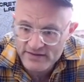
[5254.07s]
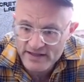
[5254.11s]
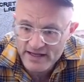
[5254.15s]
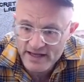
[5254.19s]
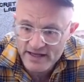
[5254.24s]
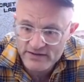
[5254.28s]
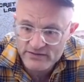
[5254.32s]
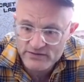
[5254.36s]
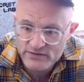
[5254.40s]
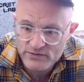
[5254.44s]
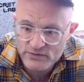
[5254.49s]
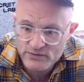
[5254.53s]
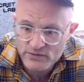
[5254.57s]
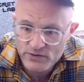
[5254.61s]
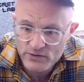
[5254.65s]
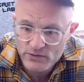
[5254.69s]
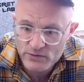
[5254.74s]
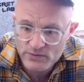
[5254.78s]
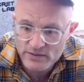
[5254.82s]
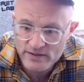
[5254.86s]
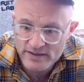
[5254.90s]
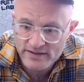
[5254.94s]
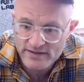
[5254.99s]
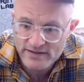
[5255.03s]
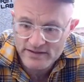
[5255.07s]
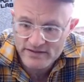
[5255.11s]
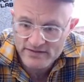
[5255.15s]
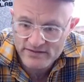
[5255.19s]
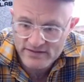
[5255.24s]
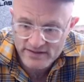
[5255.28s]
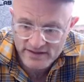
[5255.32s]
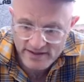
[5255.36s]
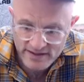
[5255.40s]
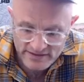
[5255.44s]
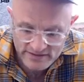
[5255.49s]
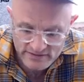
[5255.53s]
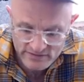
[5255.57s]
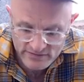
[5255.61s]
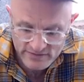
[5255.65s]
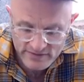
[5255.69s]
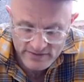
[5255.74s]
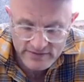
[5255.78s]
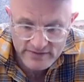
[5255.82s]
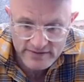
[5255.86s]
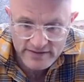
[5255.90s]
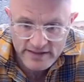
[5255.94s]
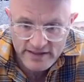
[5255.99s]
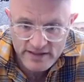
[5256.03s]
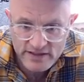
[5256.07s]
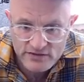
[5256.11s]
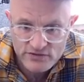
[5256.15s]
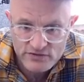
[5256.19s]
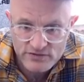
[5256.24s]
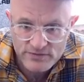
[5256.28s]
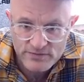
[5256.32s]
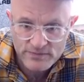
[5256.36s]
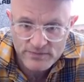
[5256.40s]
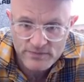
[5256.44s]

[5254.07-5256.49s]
as you note in this nice variation.